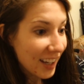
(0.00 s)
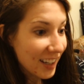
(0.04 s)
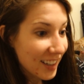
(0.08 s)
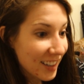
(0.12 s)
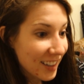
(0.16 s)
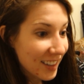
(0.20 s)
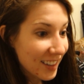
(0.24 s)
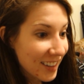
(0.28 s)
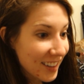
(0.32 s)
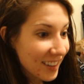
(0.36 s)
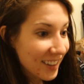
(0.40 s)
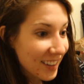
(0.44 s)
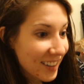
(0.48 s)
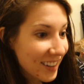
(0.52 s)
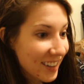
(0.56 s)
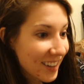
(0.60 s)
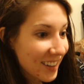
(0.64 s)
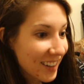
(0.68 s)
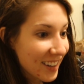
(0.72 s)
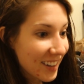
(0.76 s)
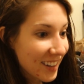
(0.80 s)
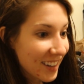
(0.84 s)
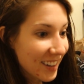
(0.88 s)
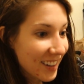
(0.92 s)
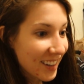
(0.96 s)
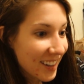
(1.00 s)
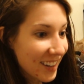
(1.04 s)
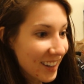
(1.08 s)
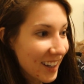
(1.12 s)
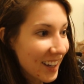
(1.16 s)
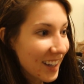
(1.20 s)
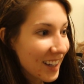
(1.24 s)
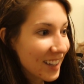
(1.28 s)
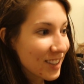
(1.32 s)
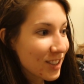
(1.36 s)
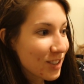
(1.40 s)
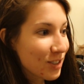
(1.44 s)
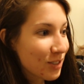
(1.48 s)
called the TV
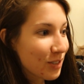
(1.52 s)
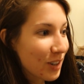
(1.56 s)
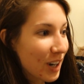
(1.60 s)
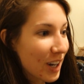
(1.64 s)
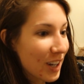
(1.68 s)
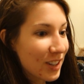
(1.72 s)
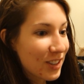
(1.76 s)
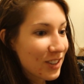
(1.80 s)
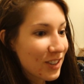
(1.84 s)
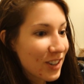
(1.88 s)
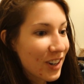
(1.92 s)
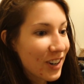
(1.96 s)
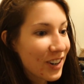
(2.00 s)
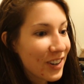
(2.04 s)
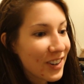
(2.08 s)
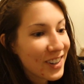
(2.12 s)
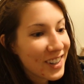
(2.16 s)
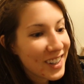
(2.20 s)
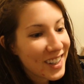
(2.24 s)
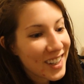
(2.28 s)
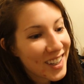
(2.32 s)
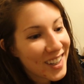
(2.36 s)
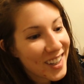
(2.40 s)
it's old. retro.